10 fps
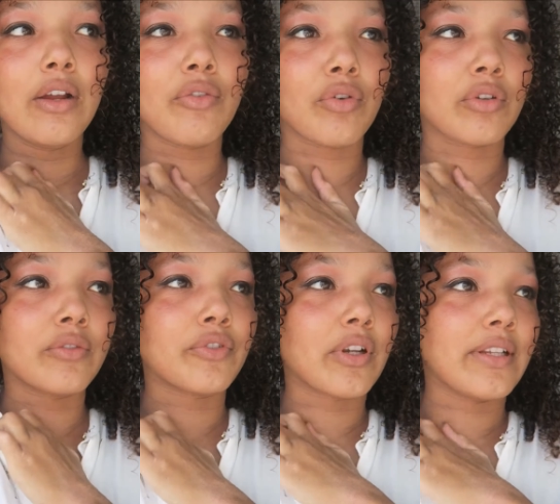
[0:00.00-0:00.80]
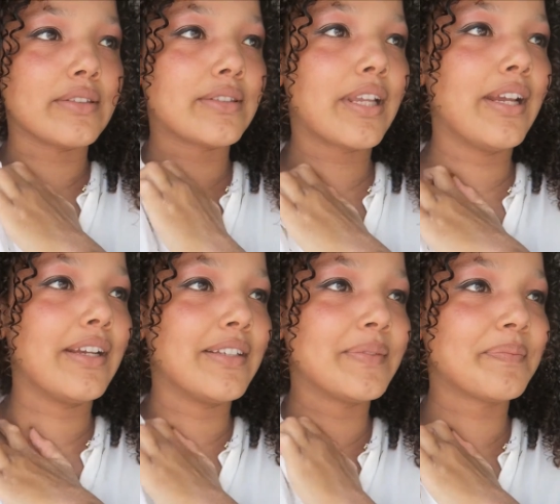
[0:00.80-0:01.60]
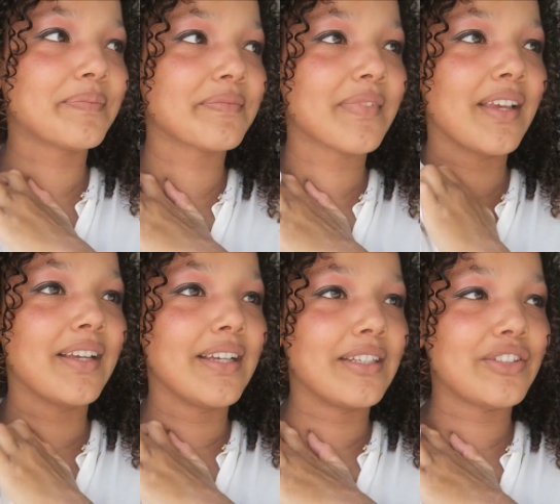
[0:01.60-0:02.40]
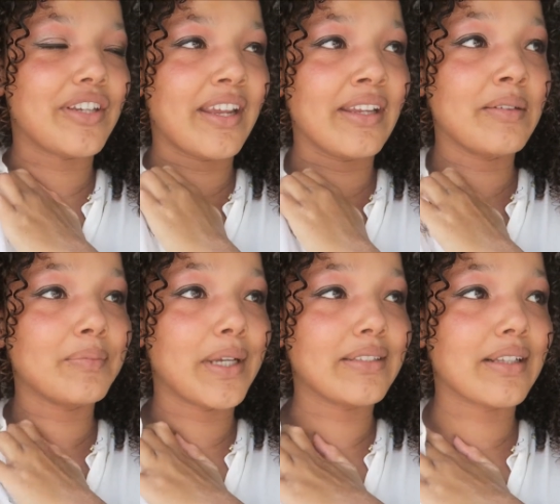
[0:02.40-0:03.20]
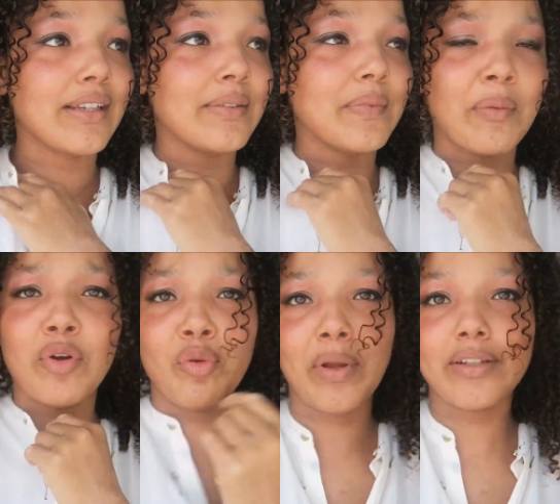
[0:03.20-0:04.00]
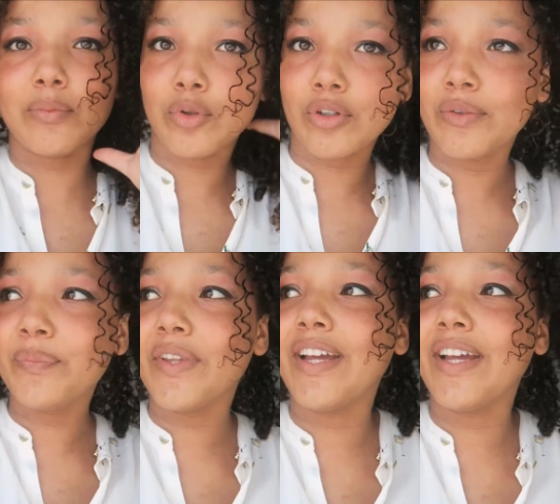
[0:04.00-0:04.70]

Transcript: for for at least today basically I'm going back tomorrow